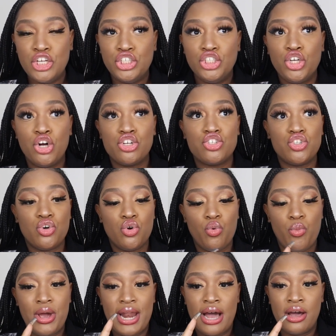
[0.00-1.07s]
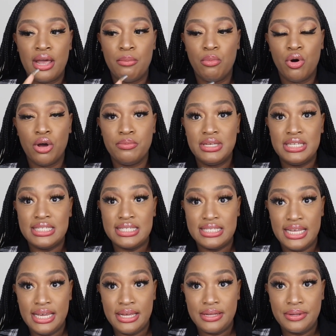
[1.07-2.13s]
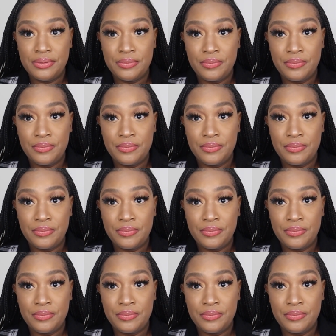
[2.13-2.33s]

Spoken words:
She also went out and bought me zinc.